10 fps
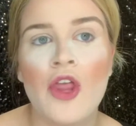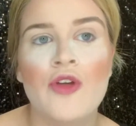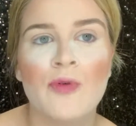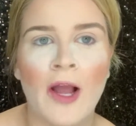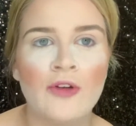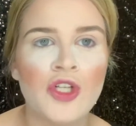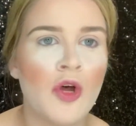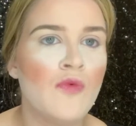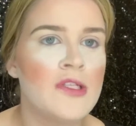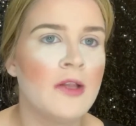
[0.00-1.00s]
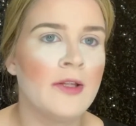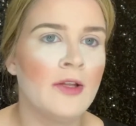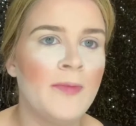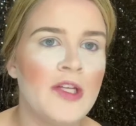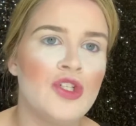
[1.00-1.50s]
The brow gel was a
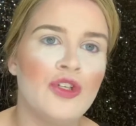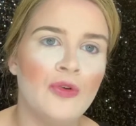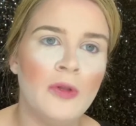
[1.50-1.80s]
little bit too